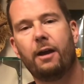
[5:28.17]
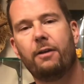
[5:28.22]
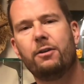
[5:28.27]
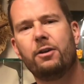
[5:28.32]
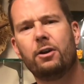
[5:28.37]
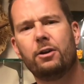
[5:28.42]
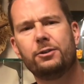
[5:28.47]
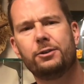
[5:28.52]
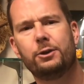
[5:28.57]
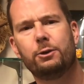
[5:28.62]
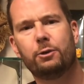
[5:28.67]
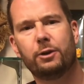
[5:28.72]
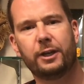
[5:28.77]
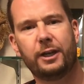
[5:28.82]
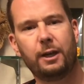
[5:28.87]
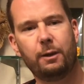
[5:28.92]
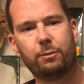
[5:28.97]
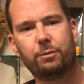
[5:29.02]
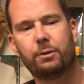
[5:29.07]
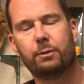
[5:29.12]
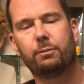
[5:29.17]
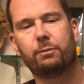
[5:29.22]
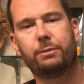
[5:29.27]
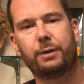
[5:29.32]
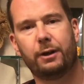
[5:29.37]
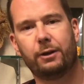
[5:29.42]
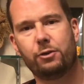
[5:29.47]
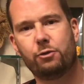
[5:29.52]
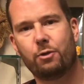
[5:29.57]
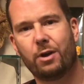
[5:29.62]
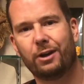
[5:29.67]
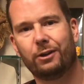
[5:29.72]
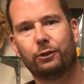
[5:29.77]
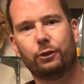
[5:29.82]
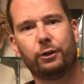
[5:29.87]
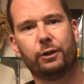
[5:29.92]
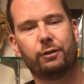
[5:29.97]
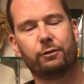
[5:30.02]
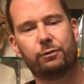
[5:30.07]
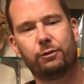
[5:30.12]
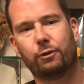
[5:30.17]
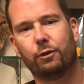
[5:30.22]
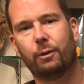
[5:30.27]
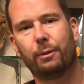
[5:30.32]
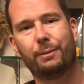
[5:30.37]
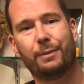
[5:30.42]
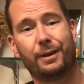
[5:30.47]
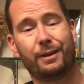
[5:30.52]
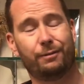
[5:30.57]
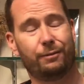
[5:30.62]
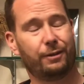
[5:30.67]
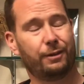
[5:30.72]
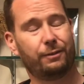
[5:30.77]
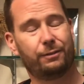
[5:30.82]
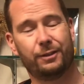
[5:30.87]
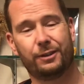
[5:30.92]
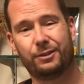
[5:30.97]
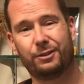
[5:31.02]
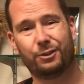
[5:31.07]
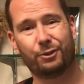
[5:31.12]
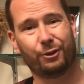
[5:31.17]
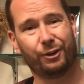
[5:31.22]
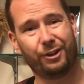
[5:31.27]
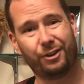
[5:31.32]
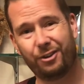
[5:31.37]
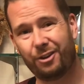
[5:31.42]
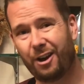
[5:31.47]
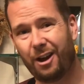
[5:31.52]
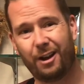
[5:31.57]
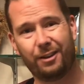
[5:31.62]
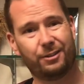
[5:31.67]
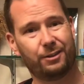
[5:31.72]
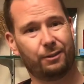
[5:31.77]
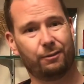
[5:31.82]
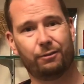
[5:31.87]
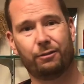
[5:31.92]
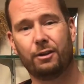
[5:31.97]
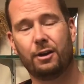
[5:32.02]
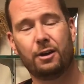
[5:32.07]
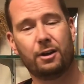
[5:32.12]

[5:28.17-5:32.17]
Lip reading: and then also you want to keep the parents regularly informed, even if it's screenshots of